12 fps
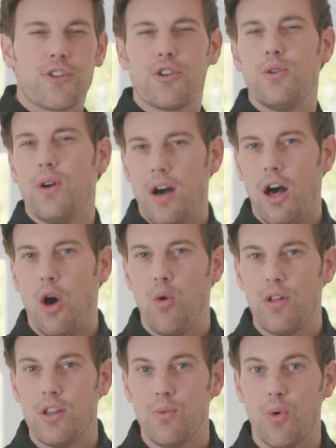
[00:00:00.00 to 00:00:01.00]
through a
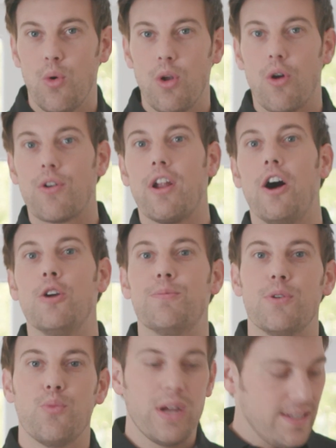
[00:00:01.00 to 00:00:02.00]
hole in the wall or an
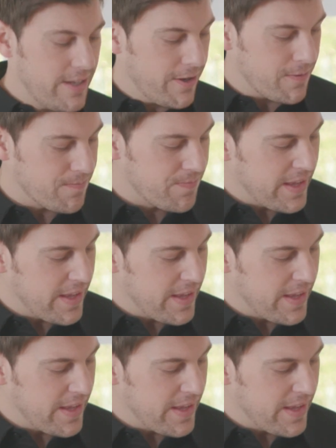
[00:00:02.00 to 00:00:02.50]
open window.